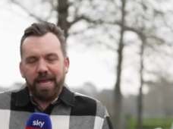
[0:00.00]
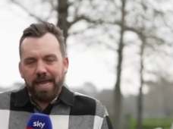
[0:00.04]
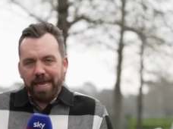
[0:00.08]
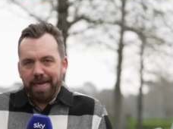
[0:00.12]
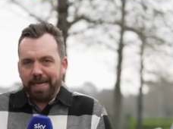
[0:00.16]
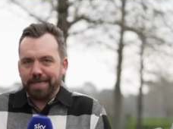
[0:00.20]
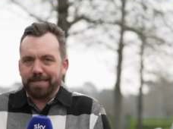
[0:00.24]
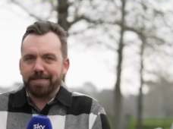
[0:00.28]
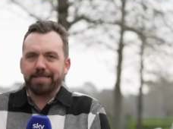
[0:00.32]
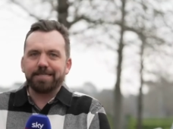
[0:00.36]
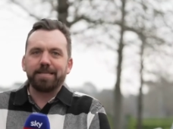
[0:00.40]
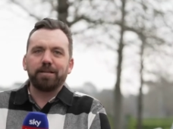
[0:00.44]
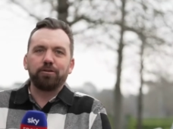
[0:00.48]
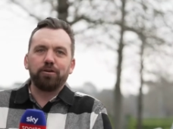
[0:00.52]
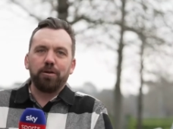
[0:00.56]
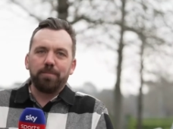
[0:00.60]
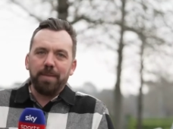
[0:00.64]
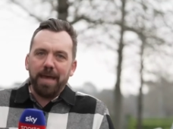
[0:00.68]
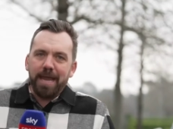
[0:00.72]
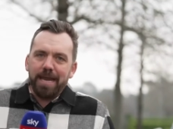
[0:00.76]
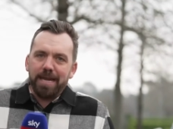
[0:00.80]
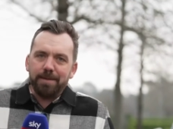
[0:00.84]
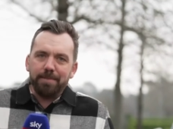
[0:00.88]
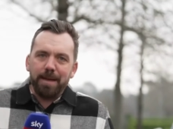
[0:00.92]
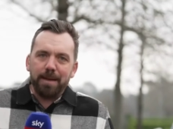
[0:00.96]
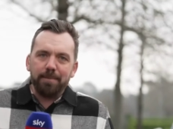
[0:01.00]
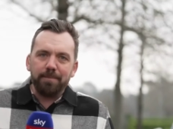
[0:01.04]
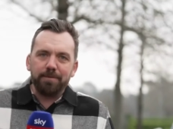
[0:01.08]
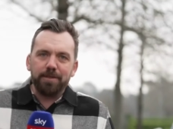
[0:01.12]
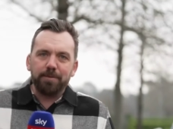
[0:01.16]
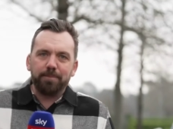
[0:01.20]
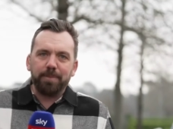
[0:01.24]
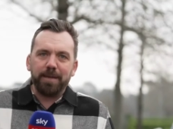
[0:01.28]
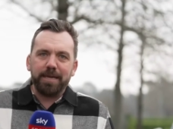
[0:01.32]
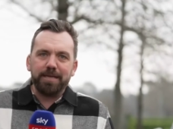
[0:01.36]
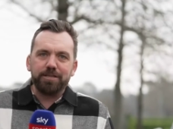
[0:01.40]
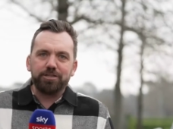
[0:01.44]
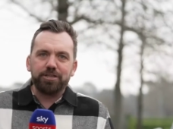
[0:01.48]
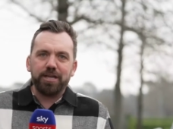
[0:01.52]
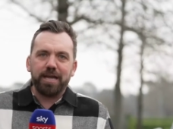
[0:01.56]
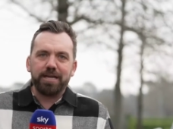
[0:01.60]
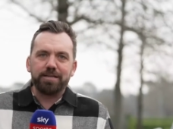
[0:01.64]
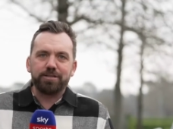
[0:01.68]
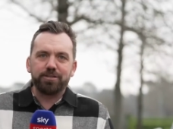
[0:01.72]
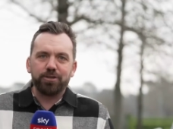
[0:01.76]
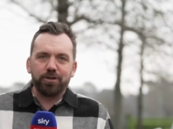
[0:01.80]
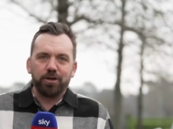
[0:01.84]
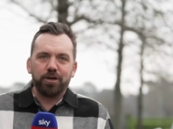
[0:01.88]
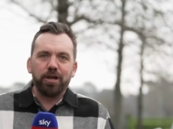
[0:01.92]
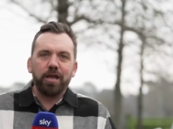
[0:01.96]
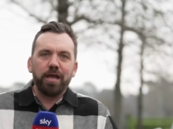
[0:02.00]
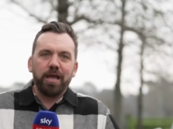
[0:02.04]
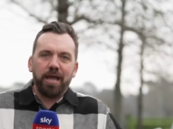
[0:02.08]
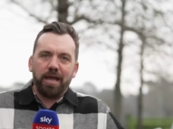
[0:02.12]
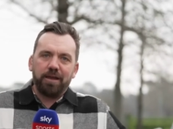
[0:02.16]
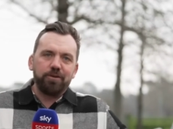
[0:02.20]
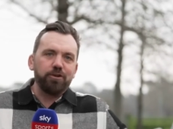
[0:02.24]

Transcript: he can still remain a member of the PGA Tour